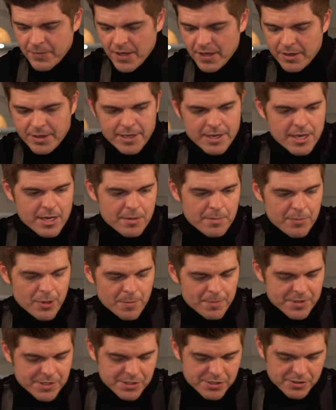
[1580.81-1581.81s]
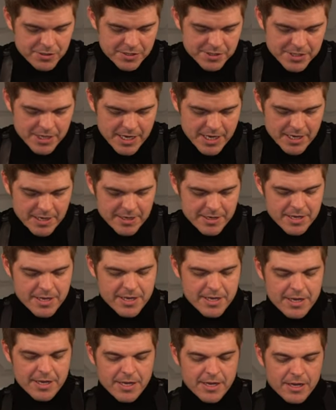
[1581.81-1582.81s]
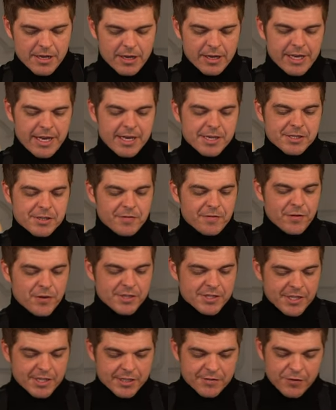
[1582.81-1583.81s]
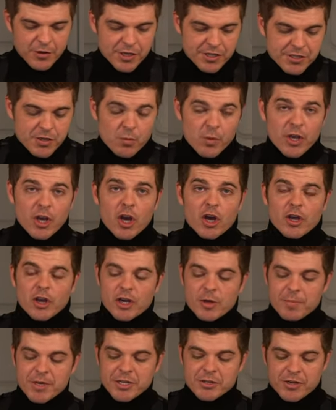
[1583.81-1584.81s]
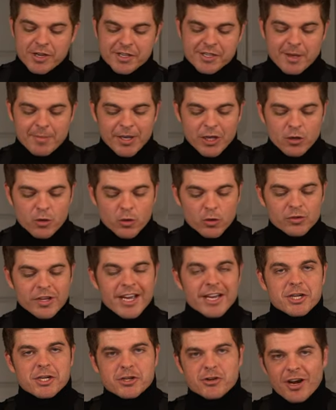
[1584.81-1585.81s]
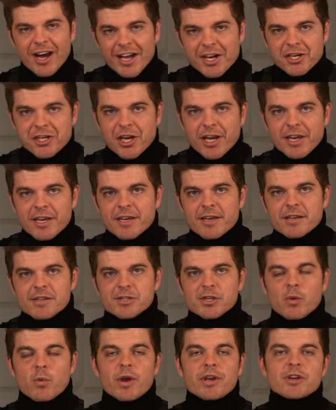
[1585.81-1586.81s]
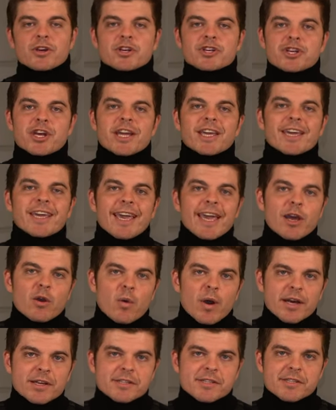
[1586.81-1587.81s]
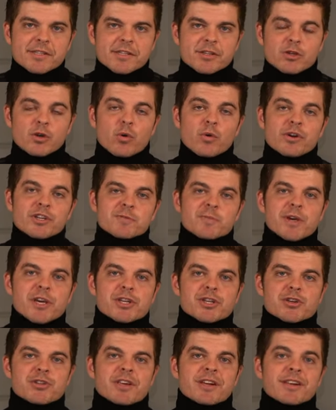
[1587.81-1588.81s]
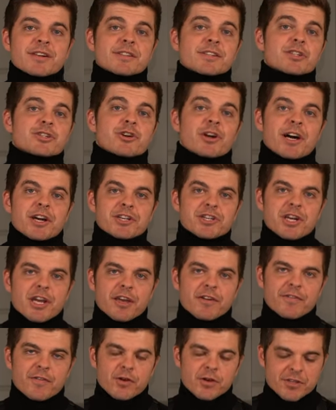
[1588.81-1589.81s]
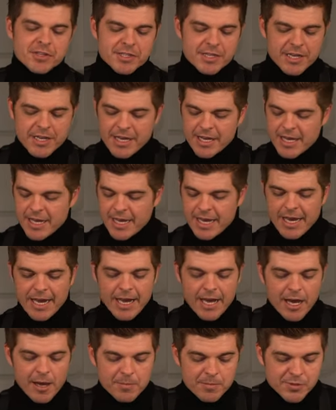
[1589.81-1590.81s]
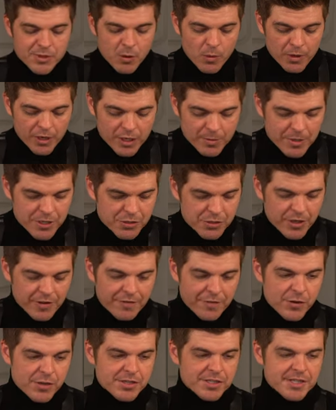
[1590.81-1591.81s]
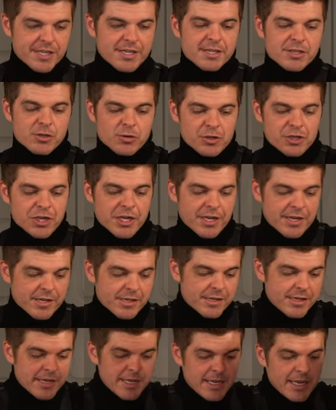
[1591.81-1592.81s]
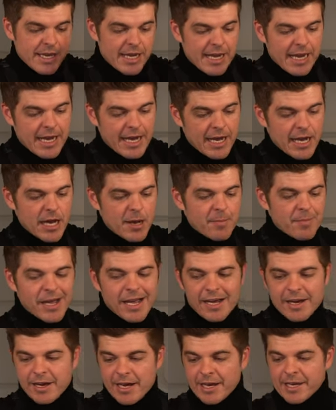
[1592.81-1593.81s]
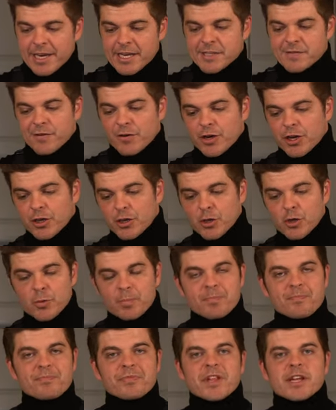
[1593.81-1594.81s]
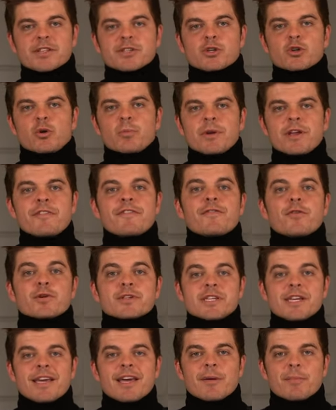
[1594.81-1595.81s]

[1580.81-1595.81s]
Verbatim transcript: Okay, and pop this to the side. Okay, so first things first, we are going to be doing something called a dry shake. So when you are shaking egg whites, you always make sure that it is a dry shake first. Um, so what we're going to be doing first is your gin. Um, I guess for a coupe, it's normally 40